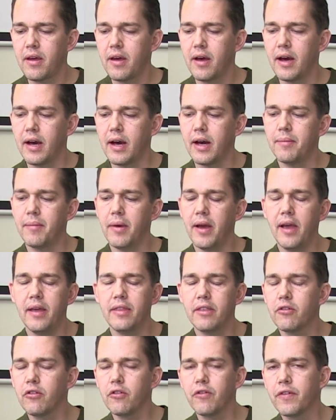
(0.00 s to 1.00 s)

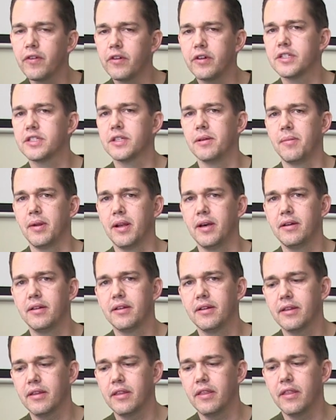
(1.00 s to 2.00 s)
and they're all very similar.
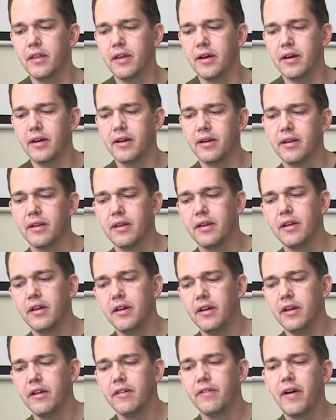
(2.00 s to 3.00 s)
The
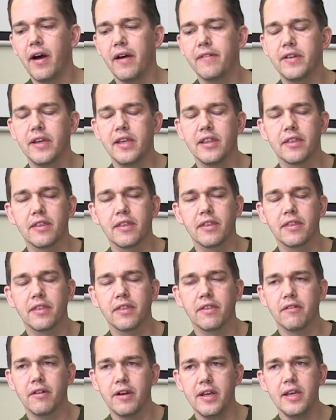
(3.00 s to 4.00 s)

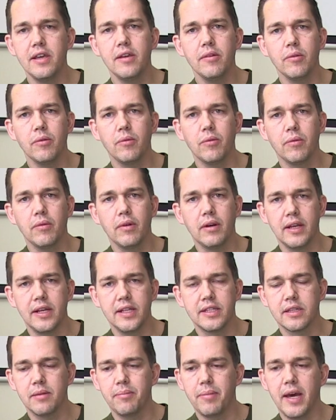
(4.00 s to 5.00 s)
5D3
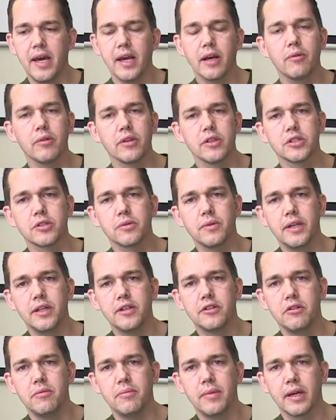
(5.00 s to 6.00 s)
leads the pack with its
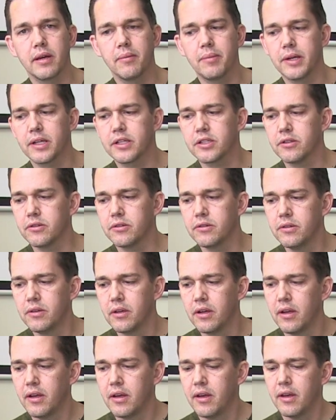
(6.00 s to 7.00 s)
22 megapixel,
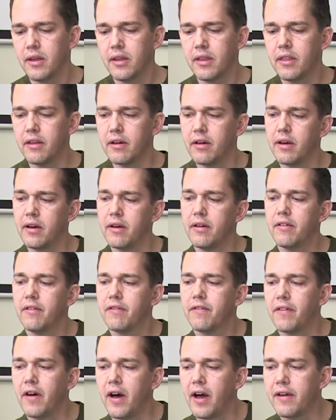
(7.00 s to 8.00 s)
the
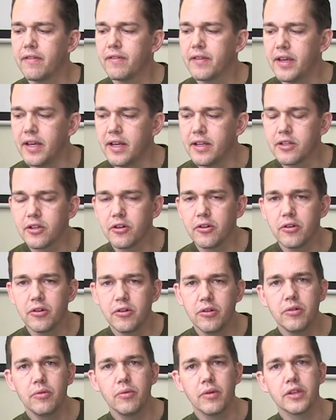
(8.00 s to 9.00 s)

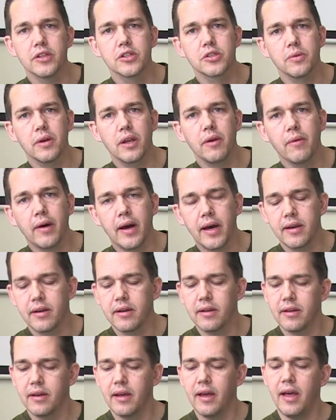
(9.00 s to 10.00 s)
5D2 with its
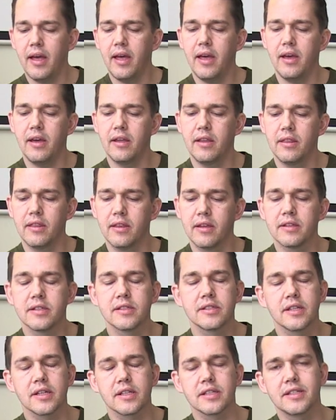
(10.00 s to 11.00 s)
21, and the
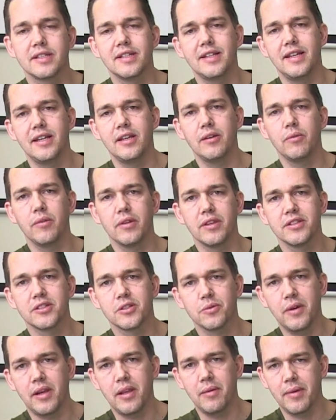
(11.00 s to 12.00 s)
6D with its
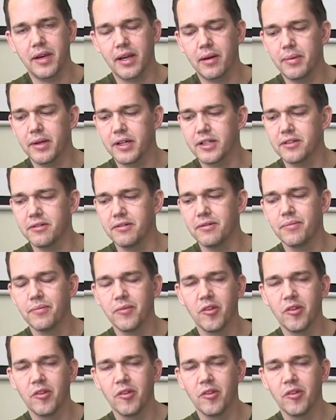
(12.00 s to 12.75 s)
20 megapixel.